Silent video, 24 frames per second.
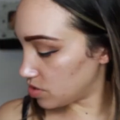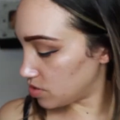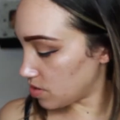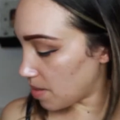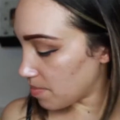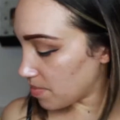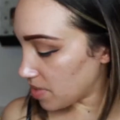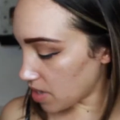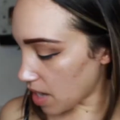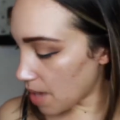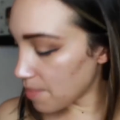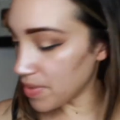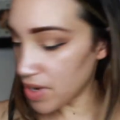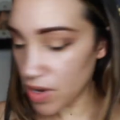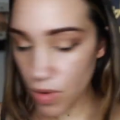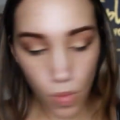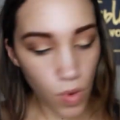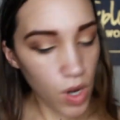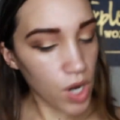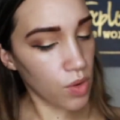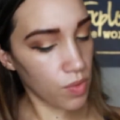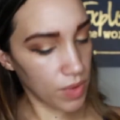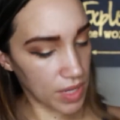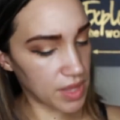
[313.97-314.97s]
I'm gonna
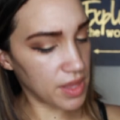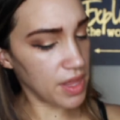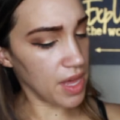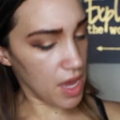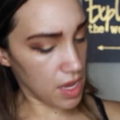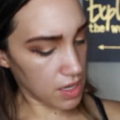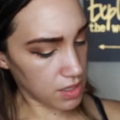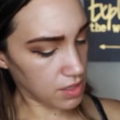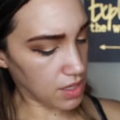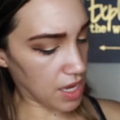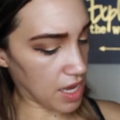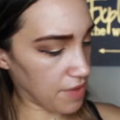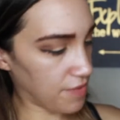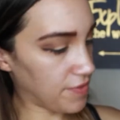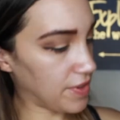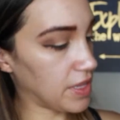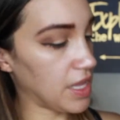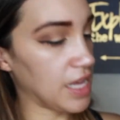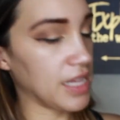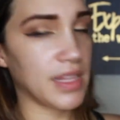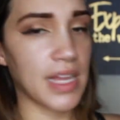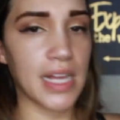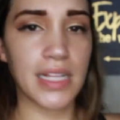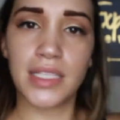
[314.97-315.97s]
work with this. I feel
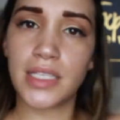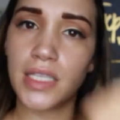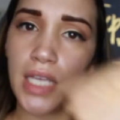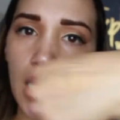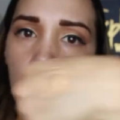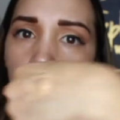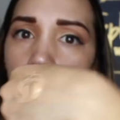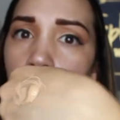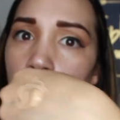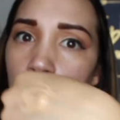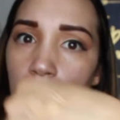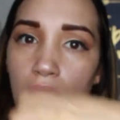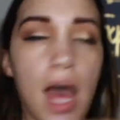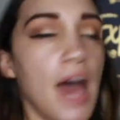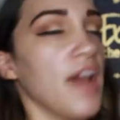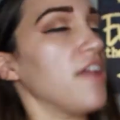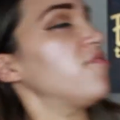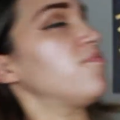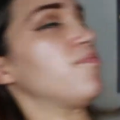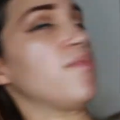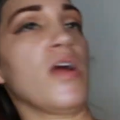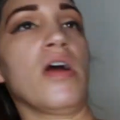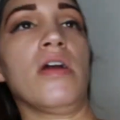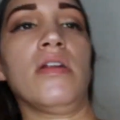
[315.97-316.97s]
like that's like a lot
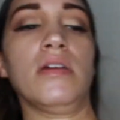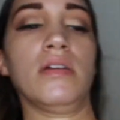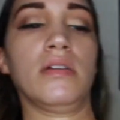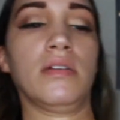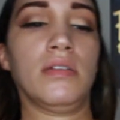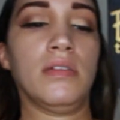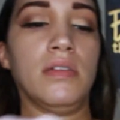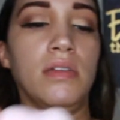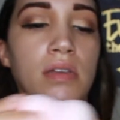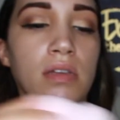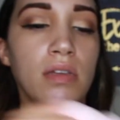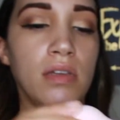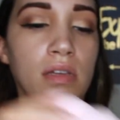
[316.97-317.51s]
of product.